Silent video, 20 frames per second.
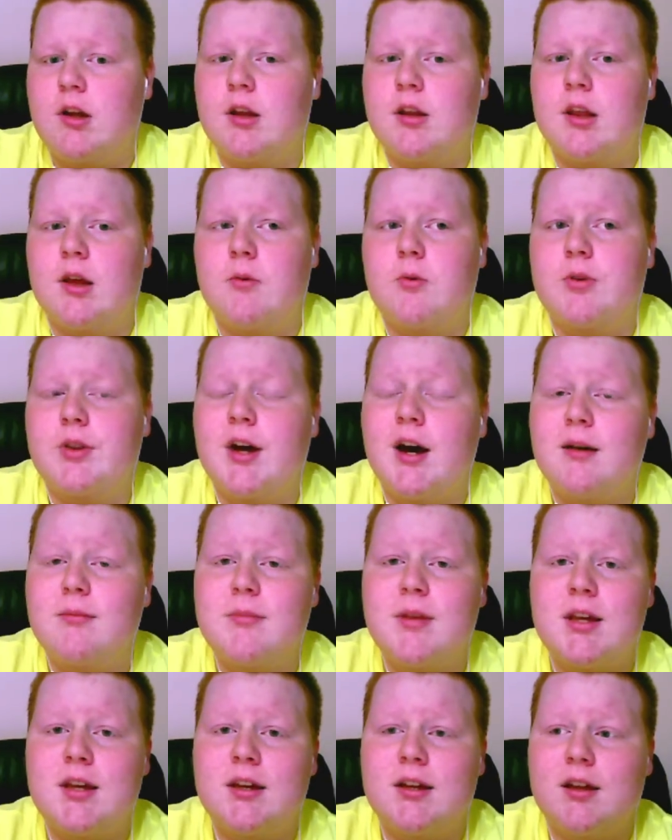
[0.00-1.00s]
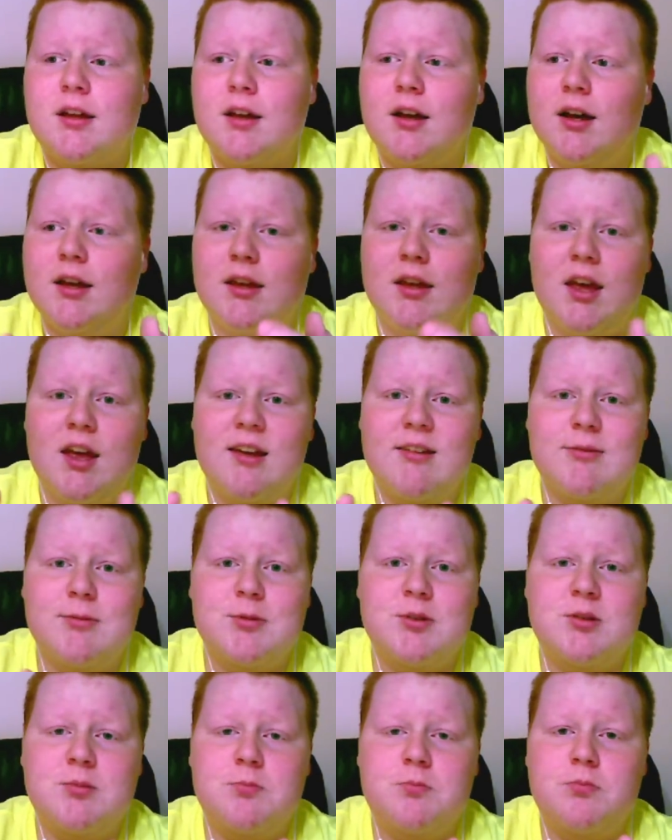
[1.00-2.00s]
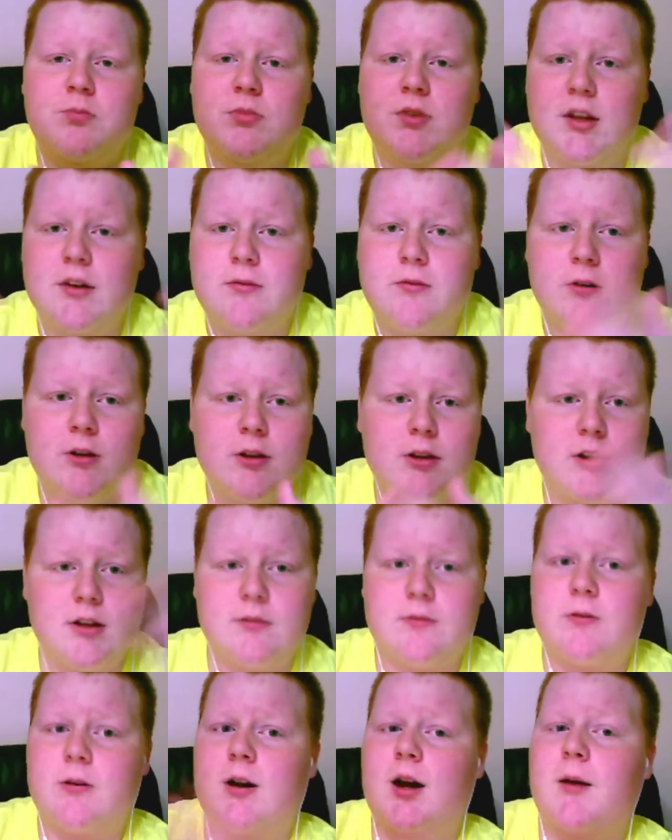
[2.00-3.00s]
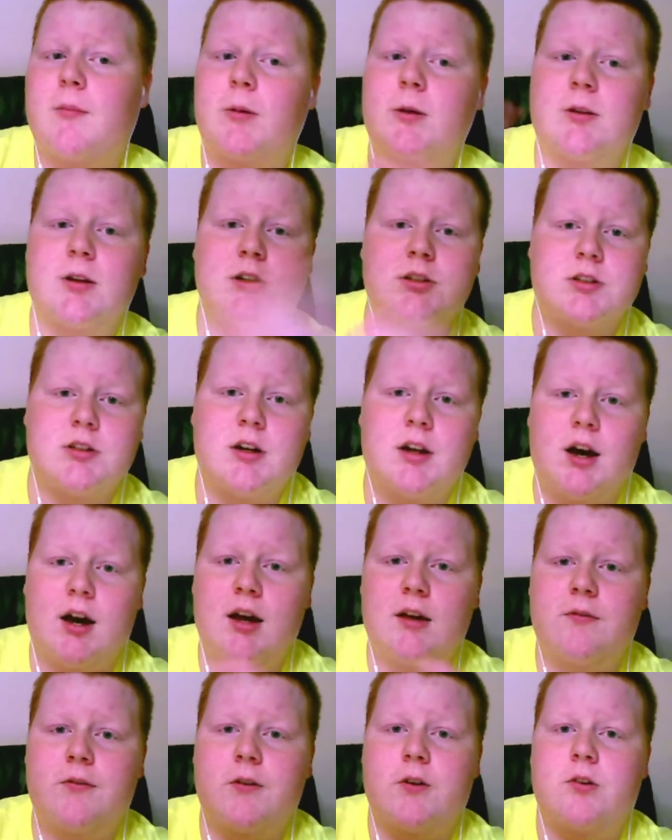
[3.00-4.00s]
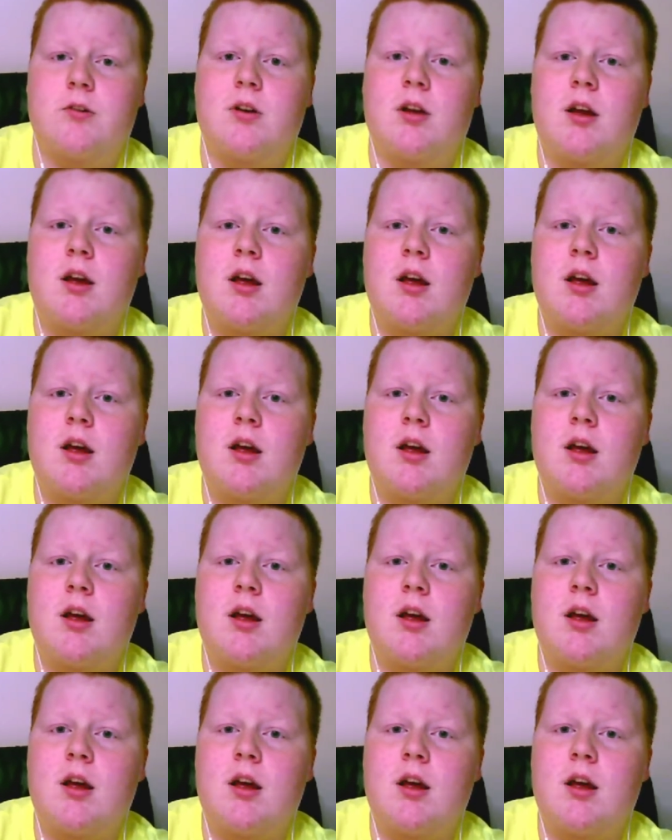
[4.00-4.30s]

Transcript: They will not make a games differently for an iPod Touch and an iPhone.